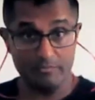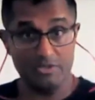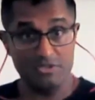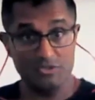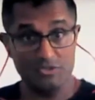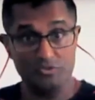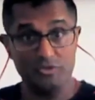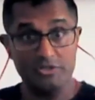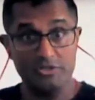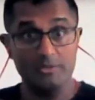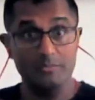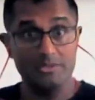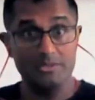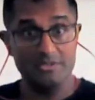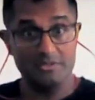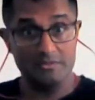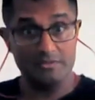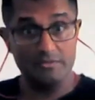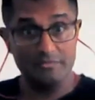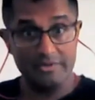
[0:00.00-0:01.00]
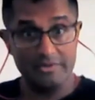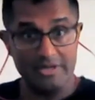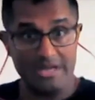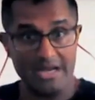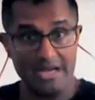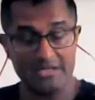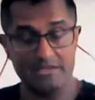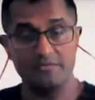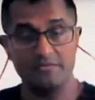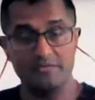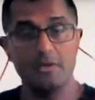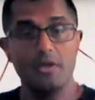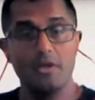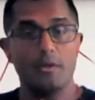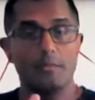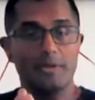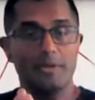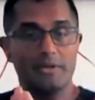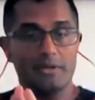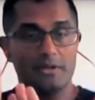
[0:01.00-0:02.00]
because tritium is radioactive,
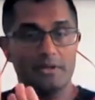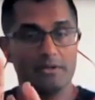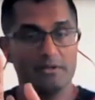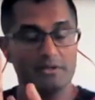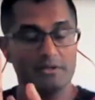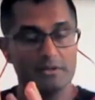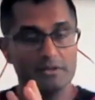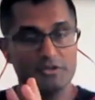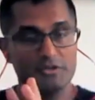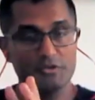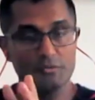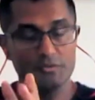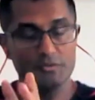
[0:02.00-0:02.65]
but the